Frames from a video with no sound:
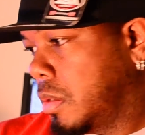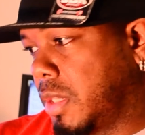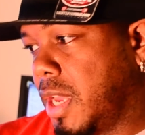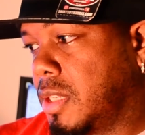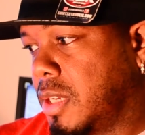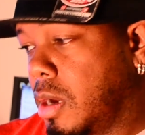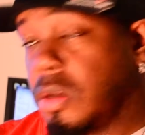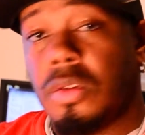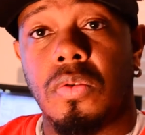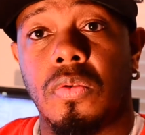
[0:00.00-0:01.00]
They tell
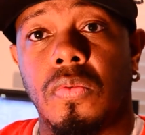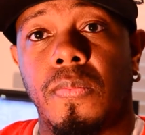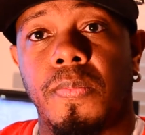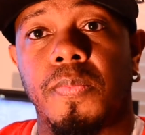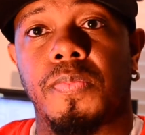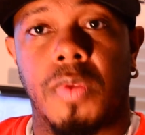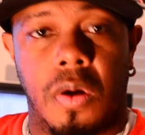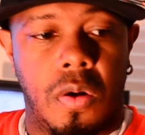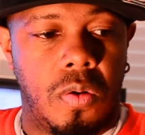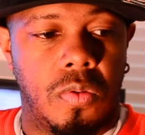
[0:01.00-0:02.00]
you,
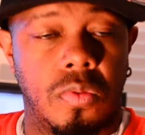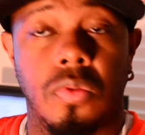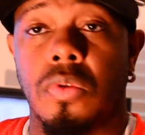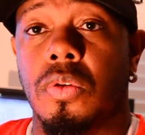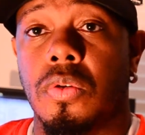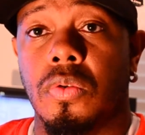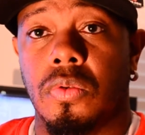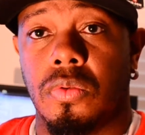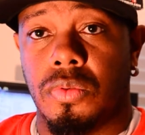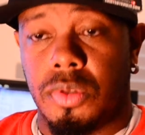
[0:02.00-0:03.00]
oh,
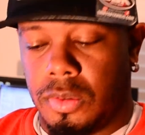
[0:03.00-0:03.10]
use